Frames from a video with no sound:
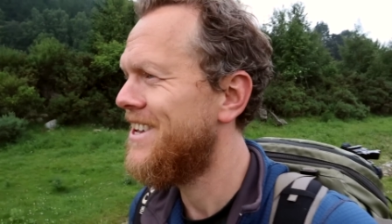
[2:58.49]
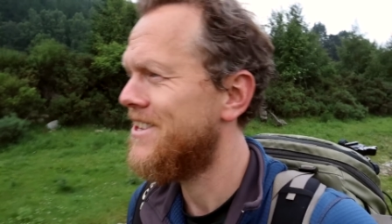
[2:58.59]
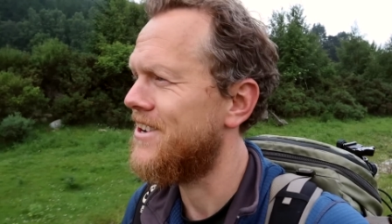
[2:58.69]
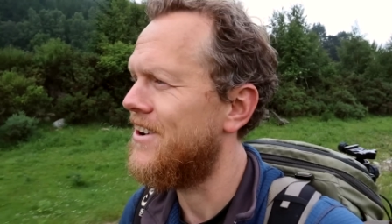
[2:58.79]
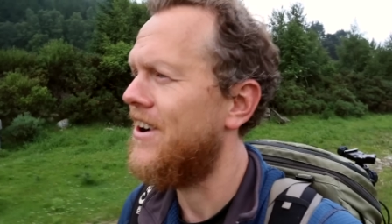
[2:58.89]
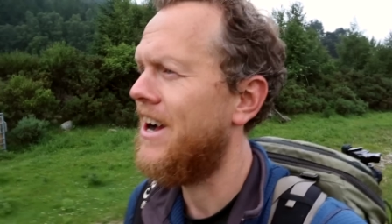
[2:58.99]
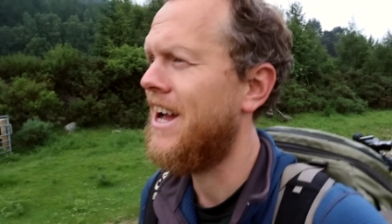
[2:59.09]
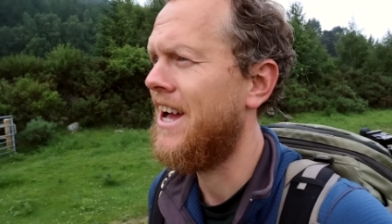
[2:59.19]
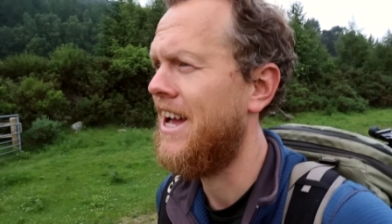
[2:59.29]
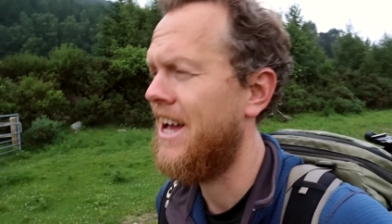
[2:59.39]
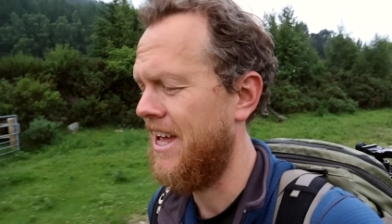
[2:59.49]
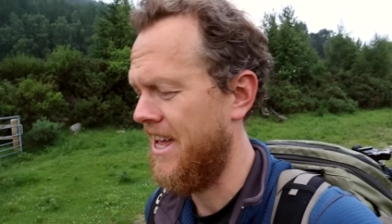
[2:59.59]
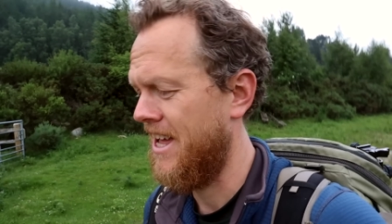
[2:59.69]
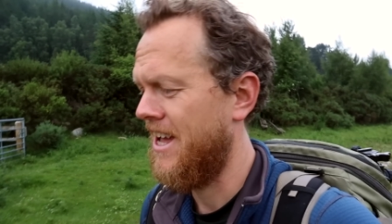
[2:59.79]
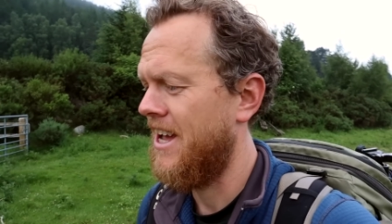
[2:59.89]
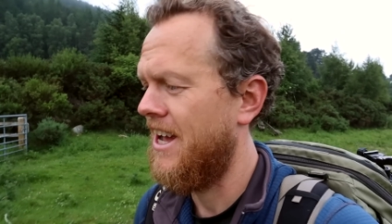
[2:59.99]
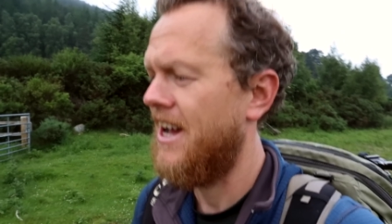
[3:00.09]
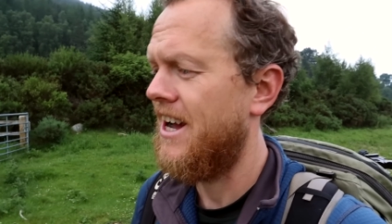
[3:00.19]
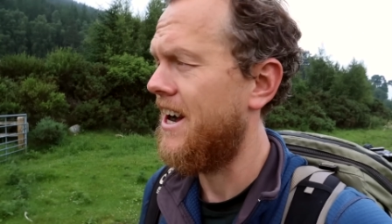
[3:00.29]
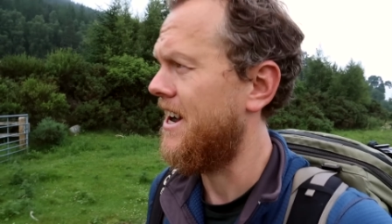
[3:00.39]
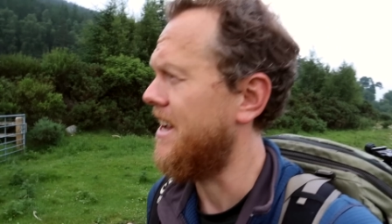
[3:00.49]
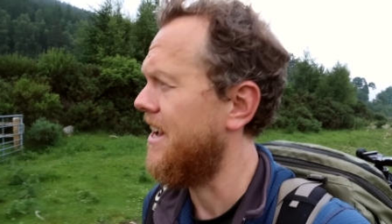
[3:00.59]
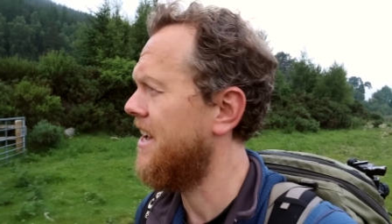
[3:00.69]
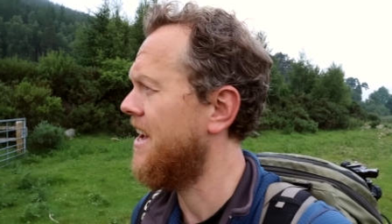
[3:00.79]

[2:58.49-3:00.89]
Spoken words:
So I